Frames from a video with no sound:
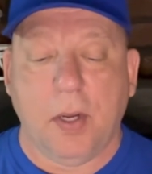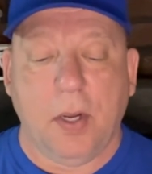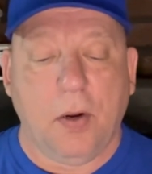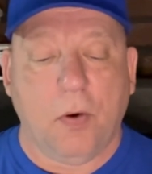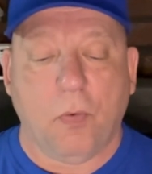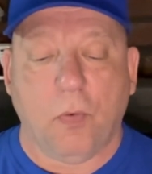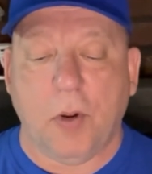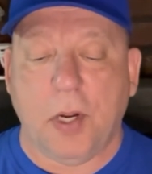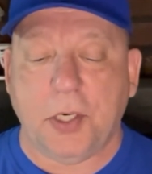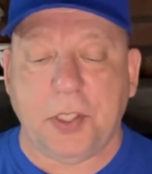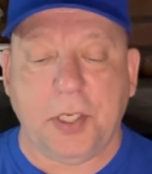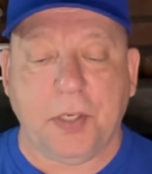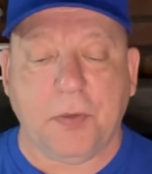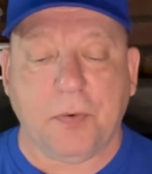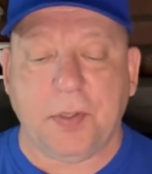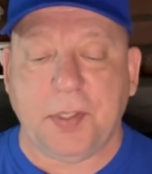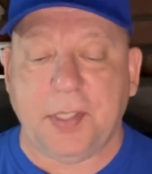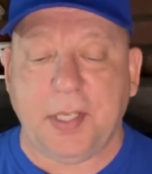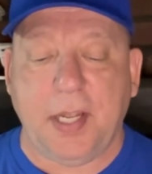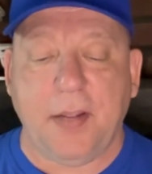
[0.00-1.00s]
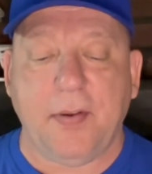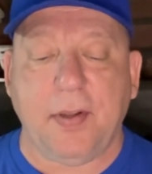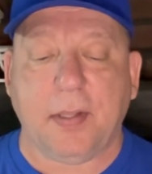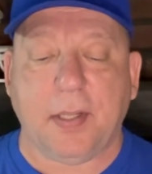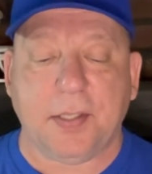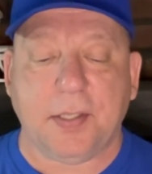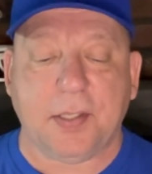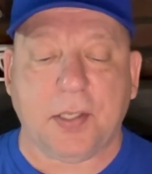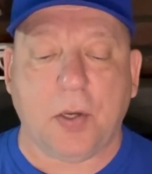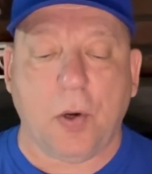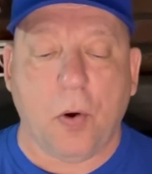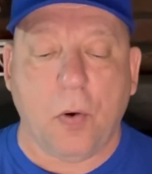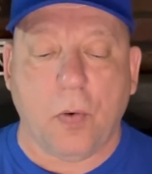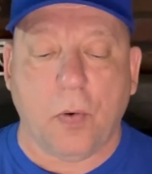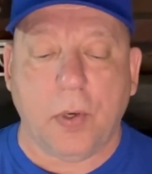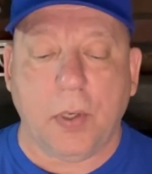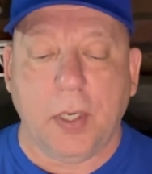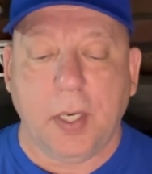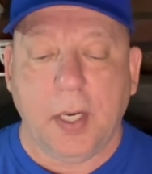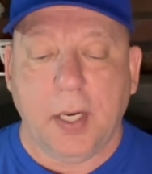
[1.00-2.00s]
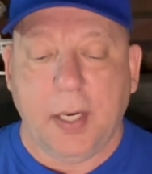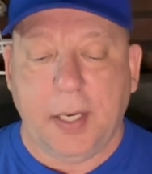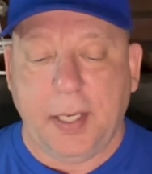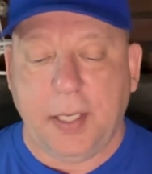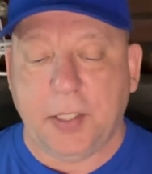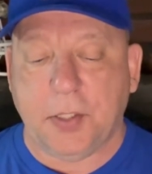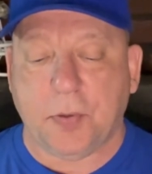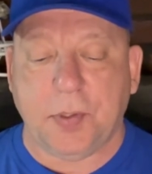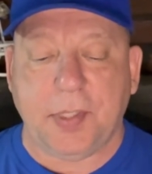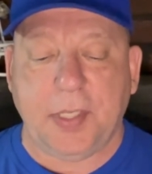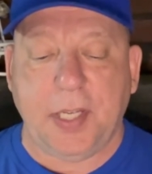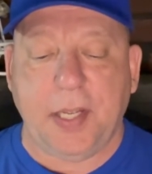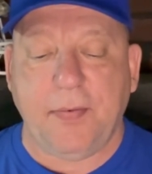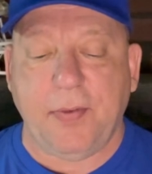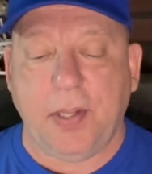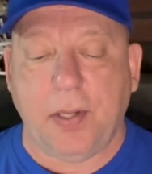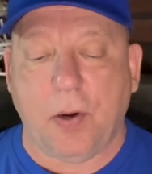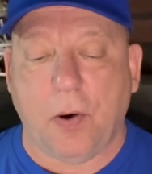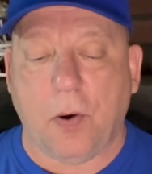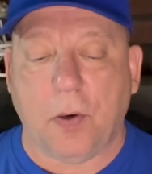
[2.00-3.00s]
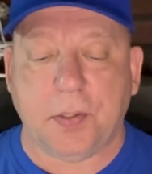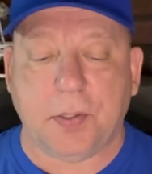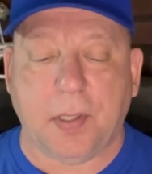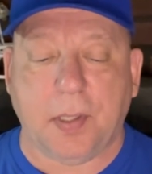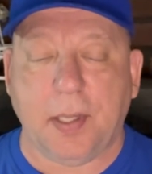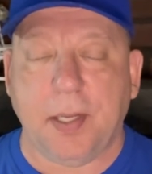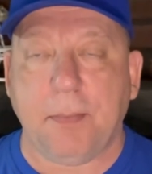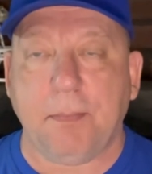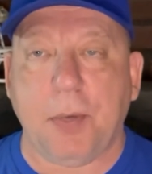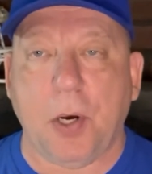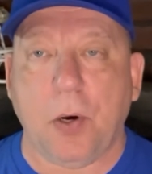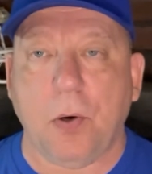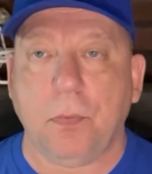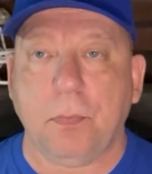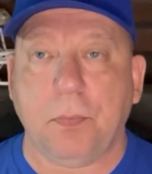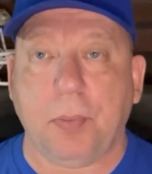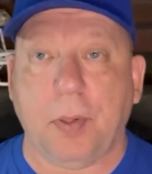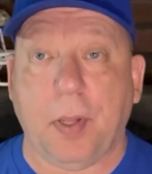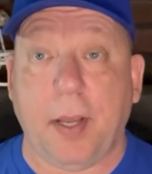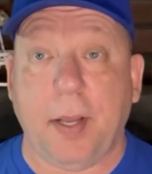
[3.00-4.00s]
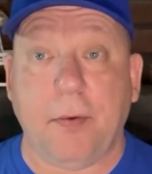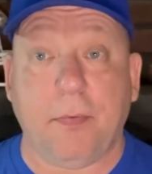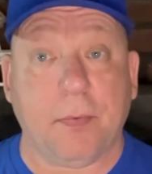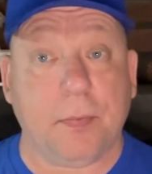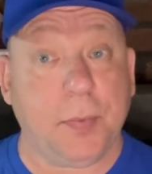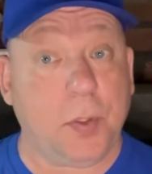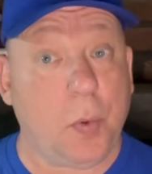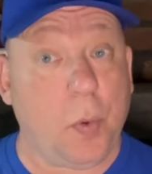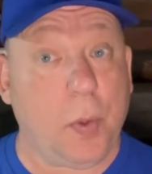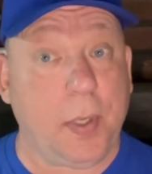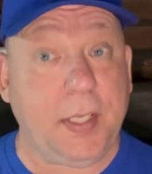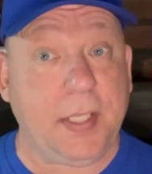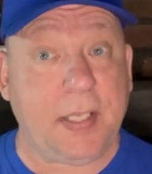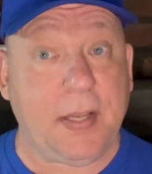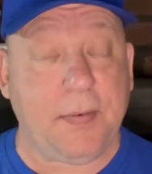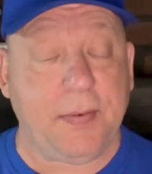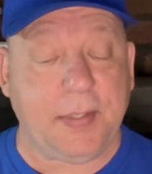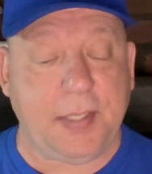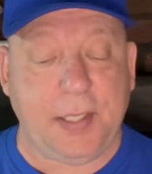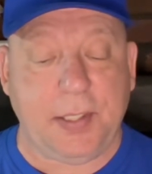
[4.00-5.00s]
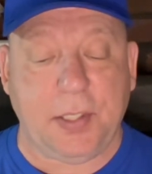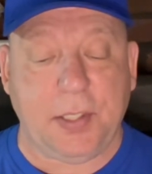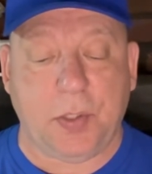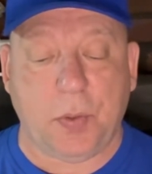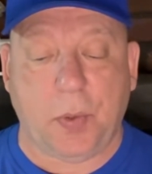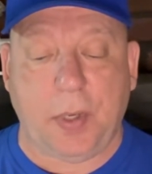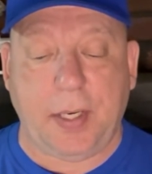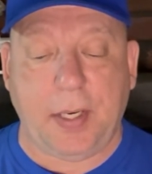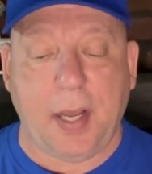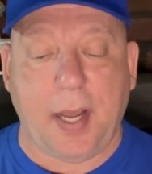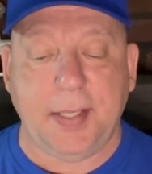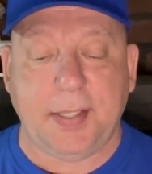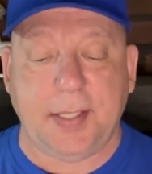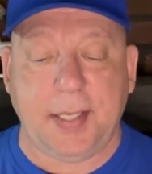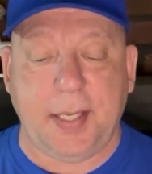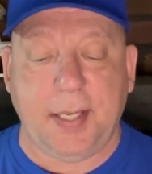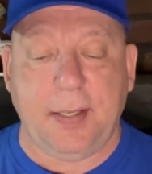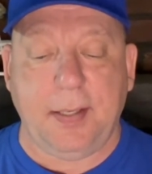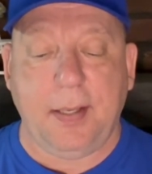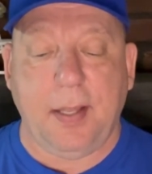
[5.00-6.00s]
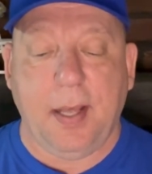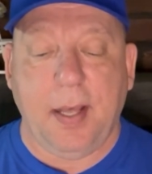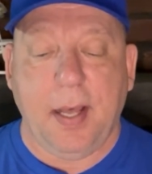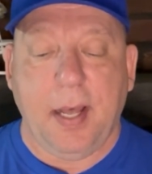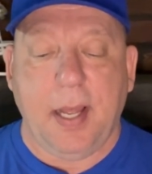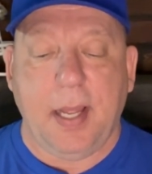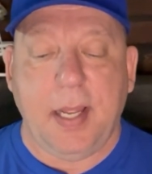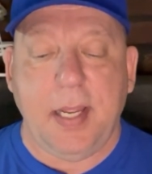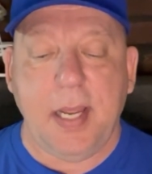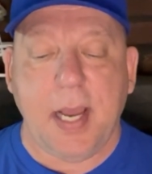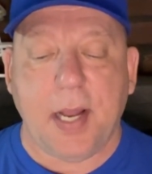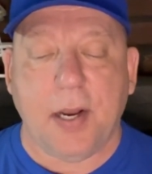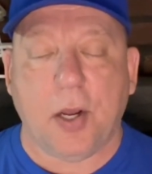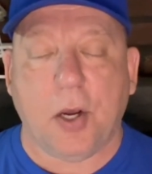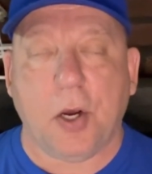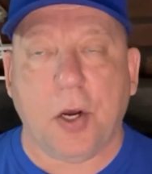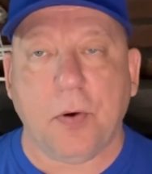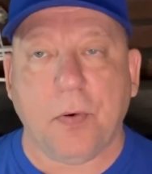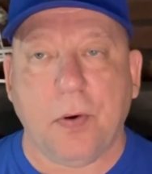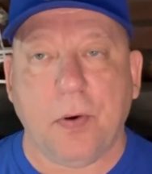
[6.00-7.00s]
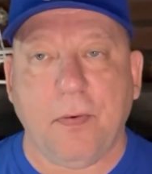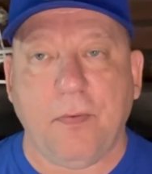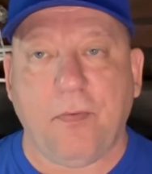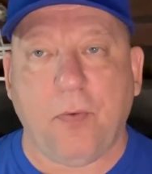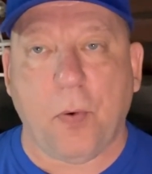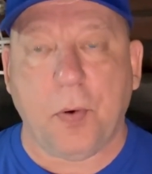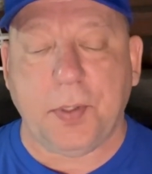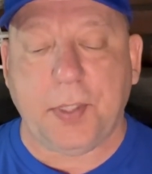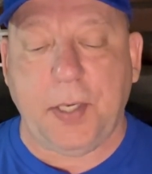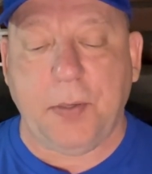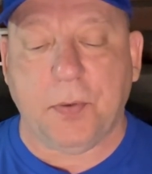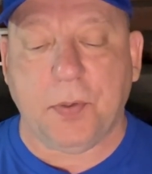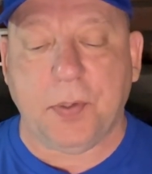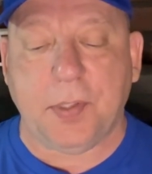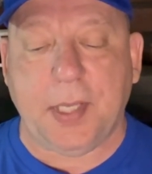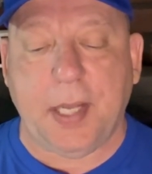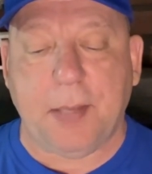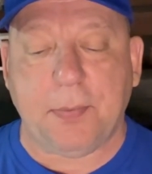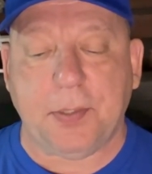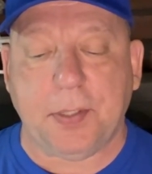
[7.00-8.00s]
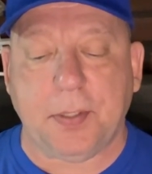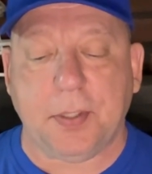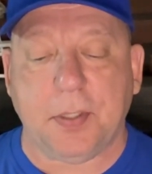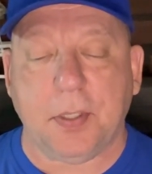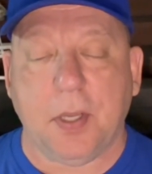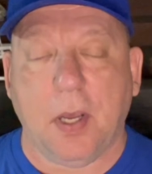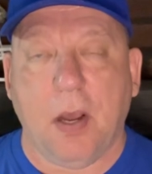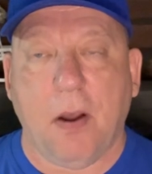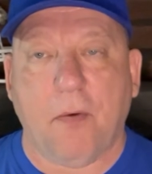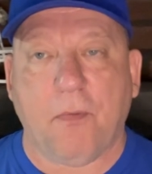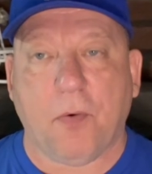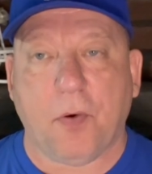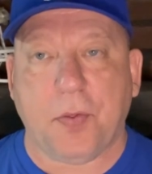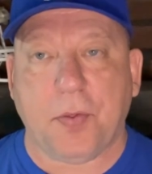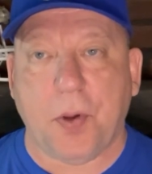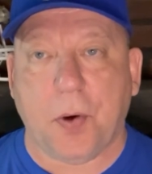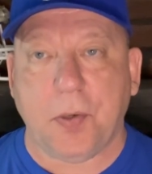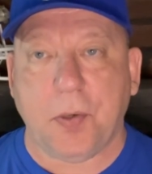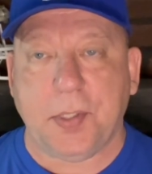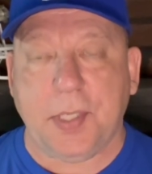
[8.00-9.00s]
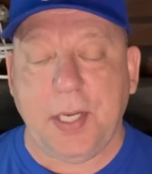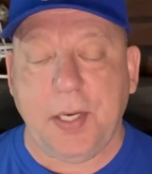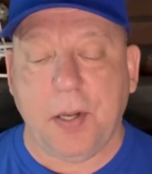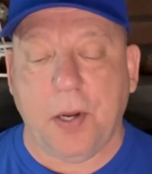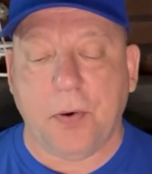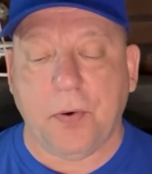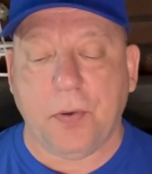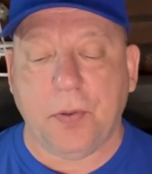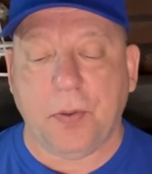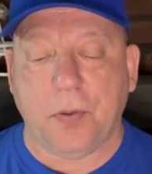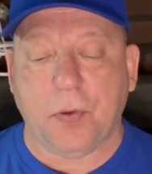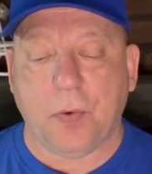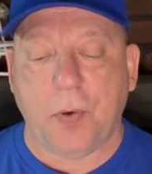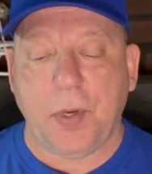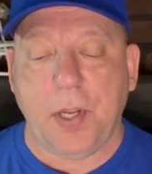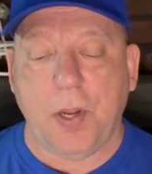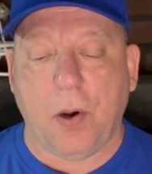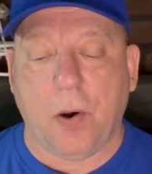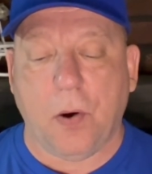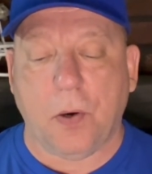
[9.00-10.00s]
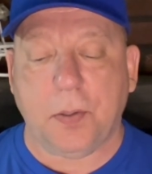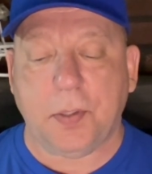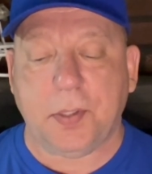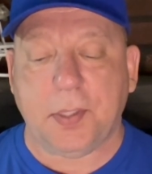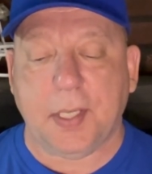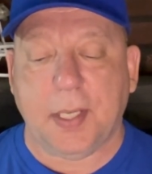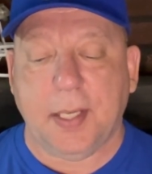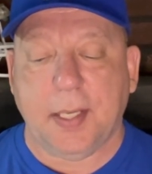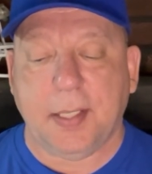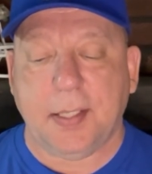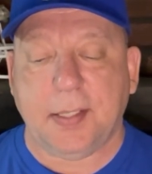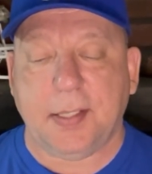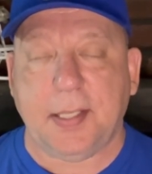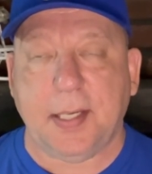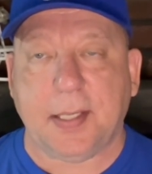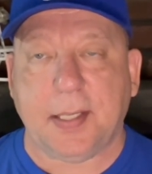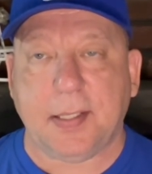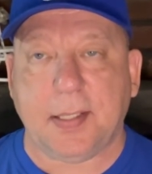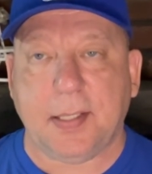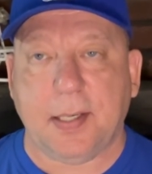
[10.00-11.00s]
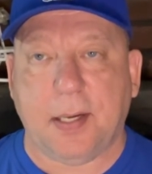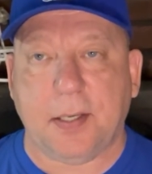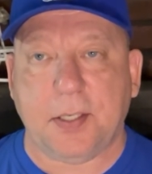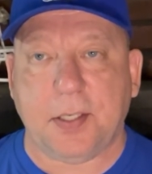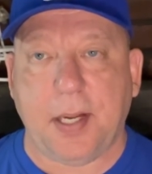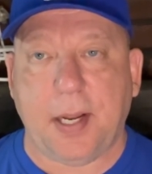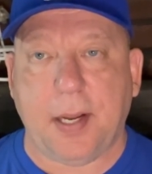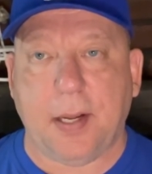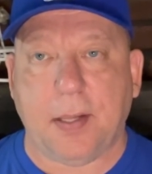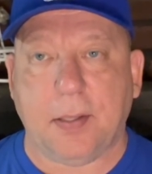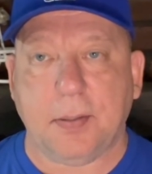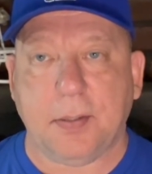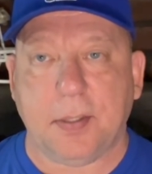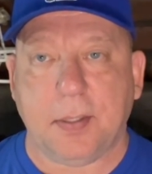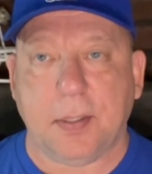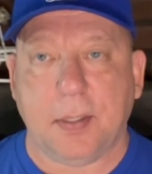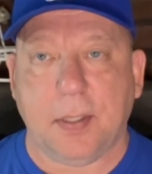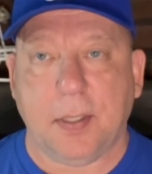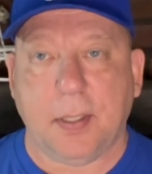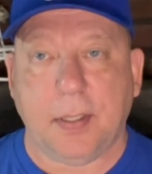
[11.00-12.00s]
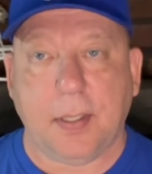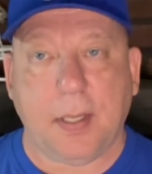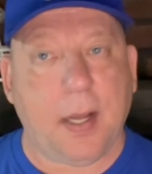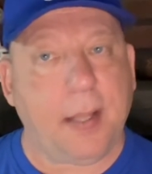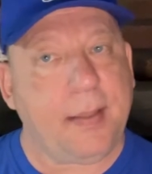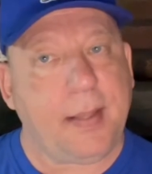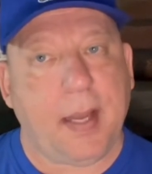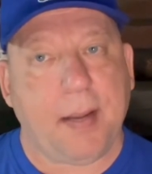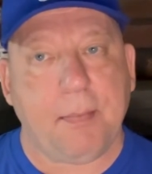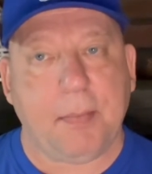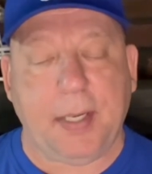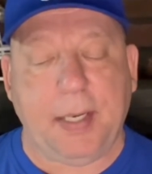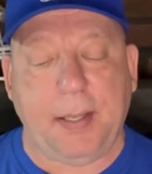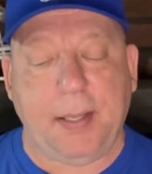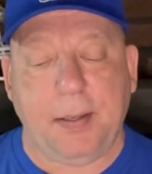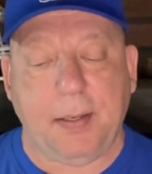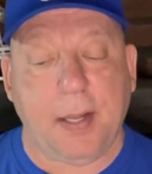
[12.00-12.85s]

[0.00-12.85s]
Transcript: rushing, receiving. Let's go over his receiving yards. Lynn Bowden played from 2017 to 2019. He had 114 receptions for 1,303 yards, 6 touchdowns, not that many,